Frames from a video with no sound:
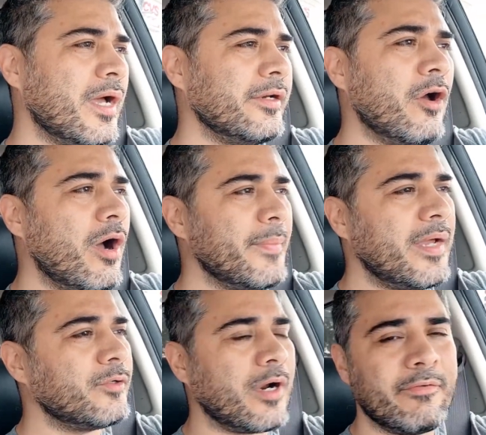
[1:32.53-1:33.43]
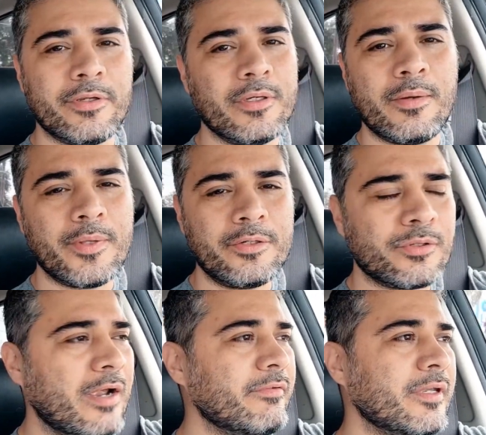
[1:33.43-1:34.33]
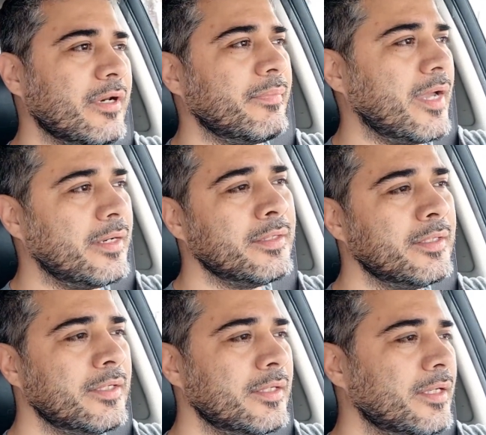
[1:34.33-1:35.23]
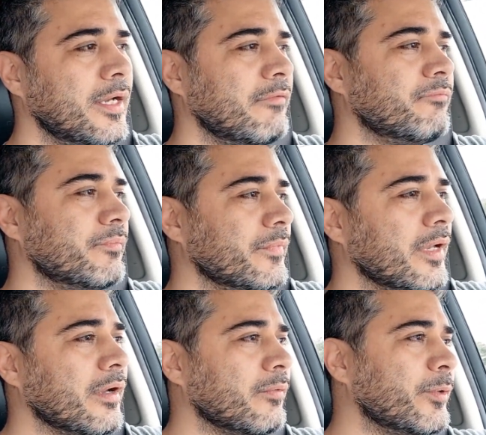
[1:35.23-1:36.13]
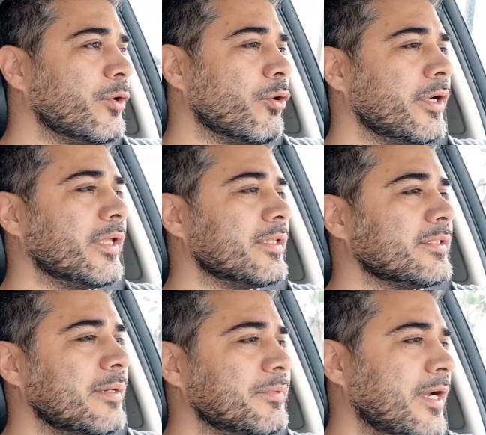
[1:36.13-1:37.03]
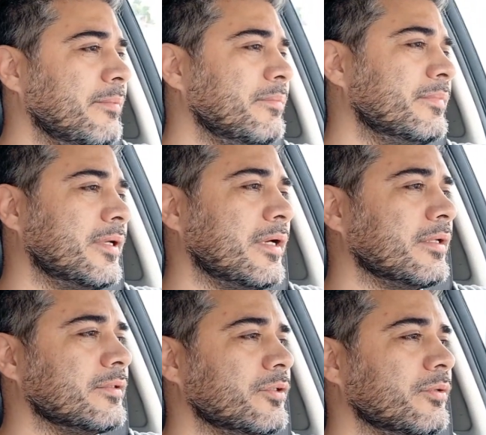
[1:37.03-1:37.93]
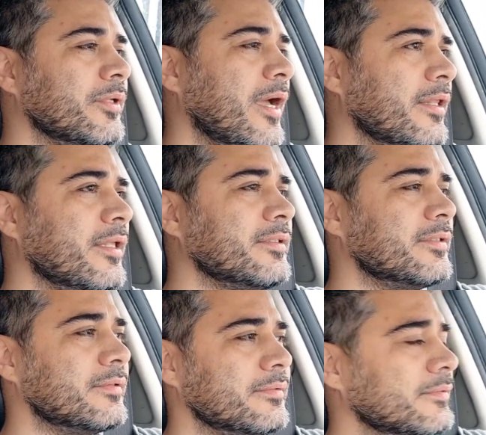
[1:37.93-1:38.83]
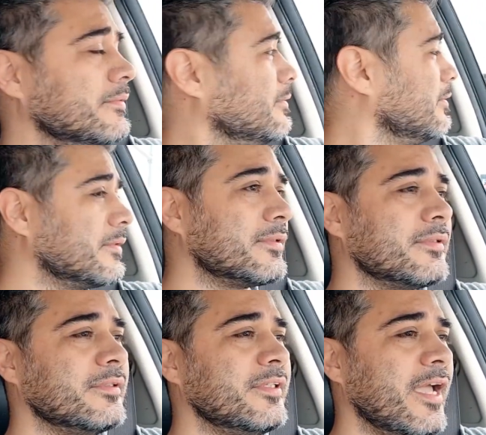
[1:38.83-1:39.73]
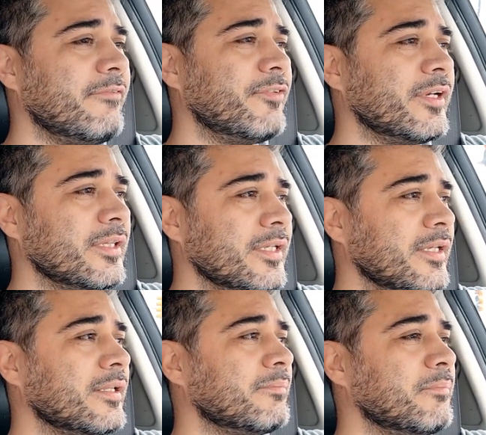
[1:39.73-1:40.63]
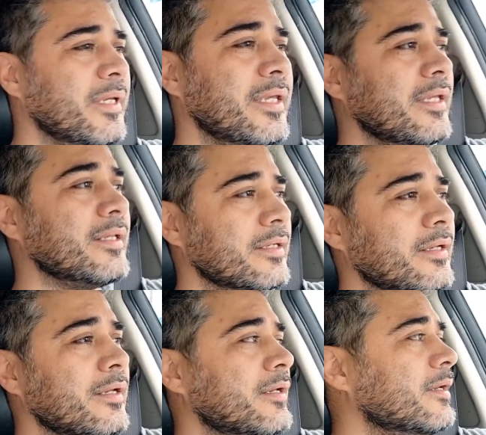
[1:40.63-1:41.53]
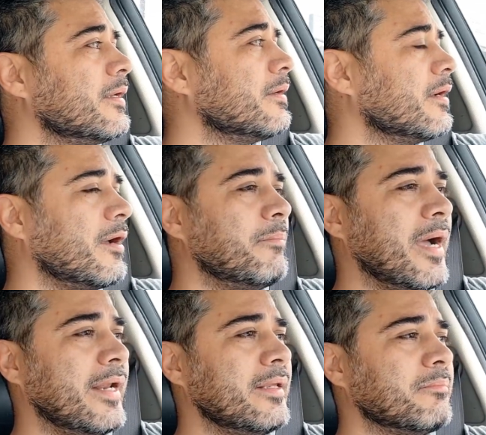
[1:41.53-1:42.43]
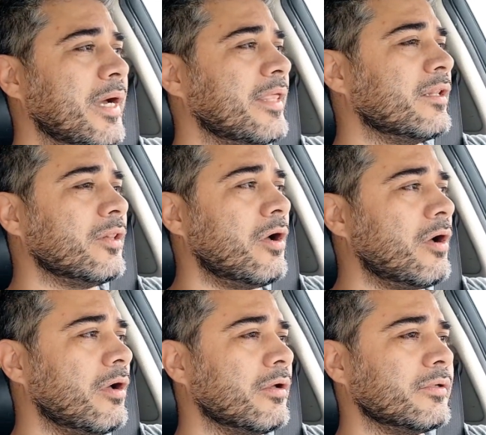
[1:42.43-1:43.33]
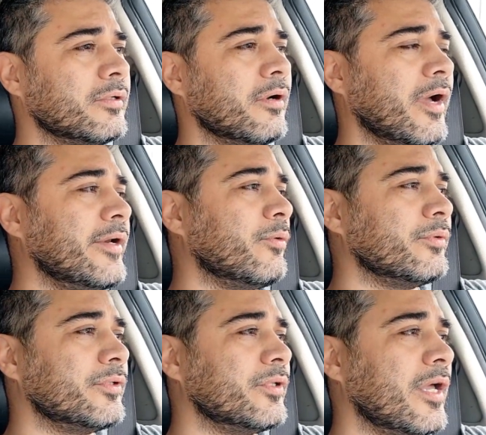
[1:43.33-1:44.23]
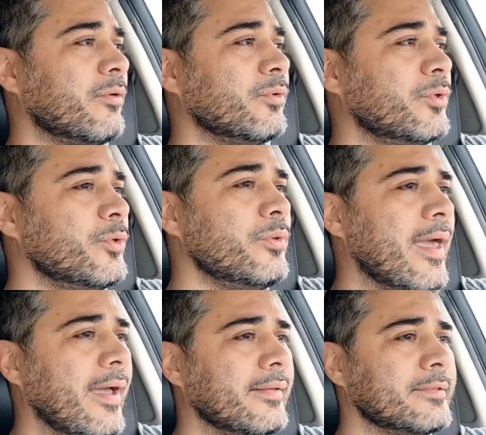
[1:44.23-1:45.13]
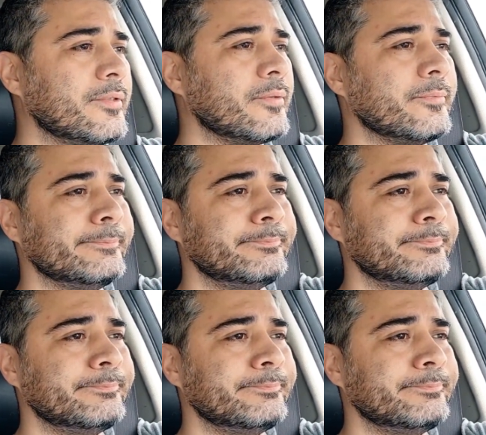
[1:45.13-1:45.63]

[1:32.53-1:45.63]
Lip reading: no, I'm not driving, and I'm not recording at the same time. So yeah, that's definitely me abiding by the law. I don't do that. So